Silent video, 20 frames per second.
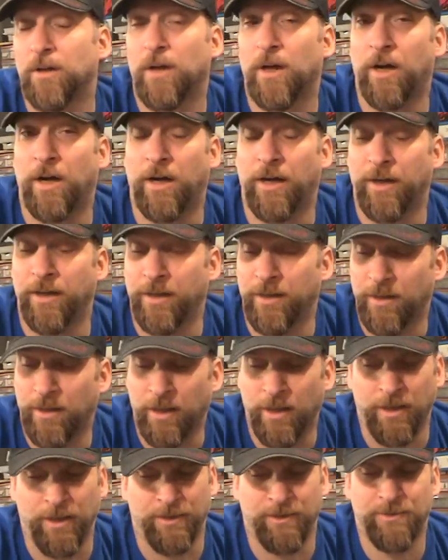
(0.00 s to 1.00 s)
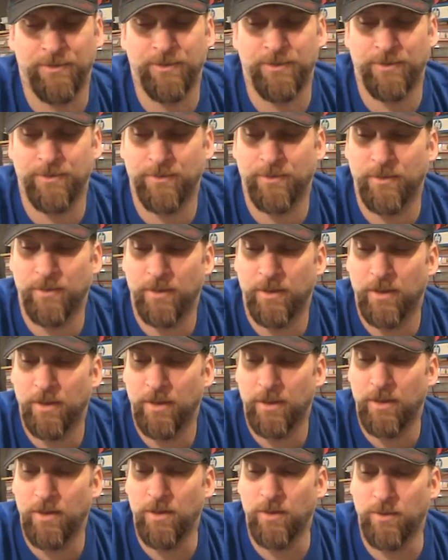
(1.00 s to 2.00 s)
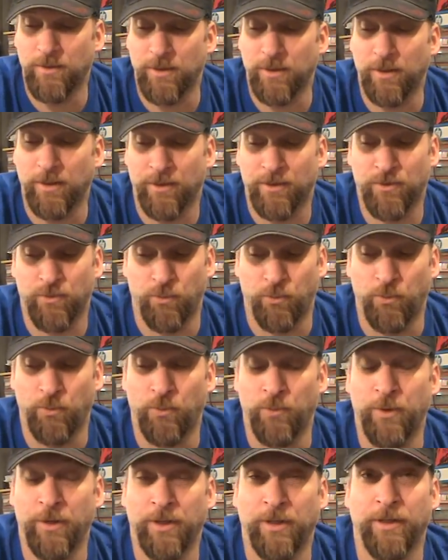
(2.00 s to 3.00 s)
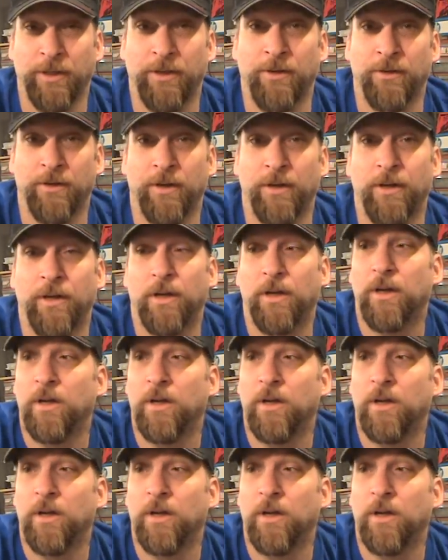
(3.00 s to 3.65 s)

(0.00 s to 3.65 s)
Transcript: And it usually looks really good.